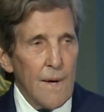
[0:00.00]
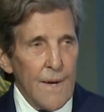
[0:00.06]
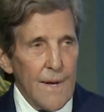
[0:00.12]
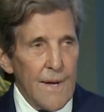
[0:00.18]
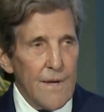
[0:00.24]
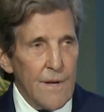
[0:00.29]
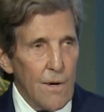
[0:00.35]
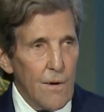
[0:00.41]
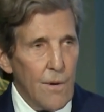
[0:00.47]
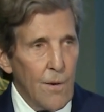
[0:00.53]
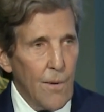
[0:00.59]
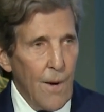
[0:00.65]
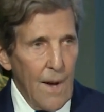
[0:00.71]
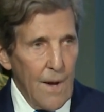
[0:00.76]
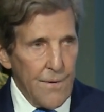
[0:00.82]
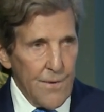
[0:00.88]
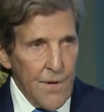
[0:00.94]

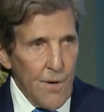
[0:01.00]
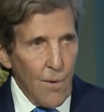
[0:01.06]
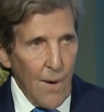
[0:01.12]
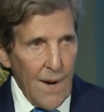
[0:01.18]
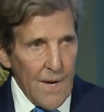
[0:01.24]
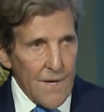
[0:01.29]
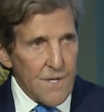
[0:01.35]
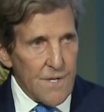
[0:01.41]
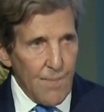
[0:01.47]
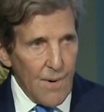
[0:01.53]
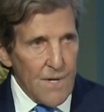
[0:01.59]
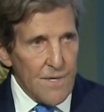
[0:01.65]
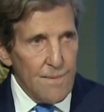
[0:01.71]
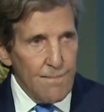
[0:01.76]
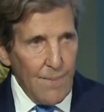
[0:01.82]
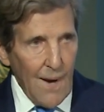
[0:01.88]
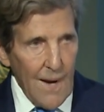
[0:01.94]
EU and US,
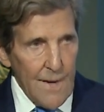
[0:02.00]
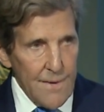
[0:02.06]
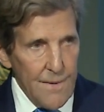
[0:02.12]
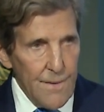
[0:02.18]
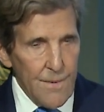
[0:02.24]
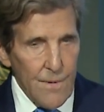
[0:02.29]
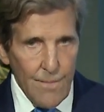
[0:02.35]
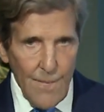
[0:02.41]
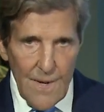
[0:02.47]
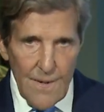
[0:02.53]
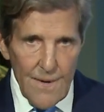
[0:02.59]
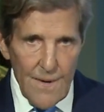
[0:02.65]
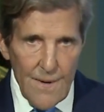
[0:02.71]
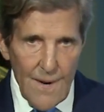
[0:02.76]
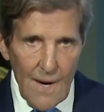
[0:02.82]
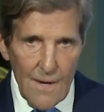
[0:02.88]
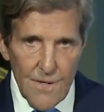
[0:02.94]
President Biden, who made
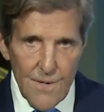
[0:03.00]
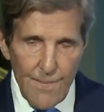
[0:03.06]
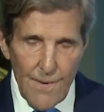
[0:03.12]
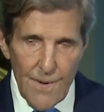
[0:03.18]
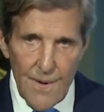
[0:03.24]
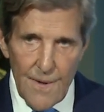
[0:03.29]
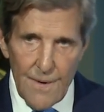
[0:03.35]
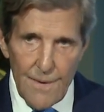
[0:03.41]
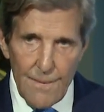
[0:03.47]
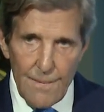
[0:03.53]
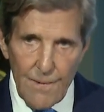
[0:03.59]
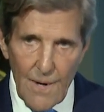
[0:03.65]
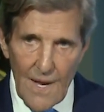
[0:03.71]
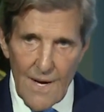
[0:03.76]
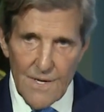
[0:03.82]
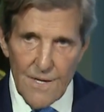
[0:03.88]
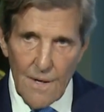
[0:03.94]
the announcement in
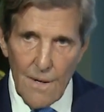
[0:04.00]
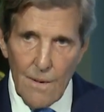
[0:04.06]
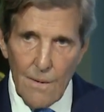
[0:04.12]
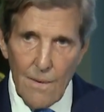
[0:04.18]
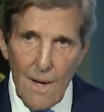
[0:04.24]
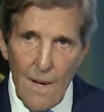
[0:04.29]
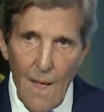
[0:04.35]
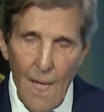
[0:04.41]
Glasgow,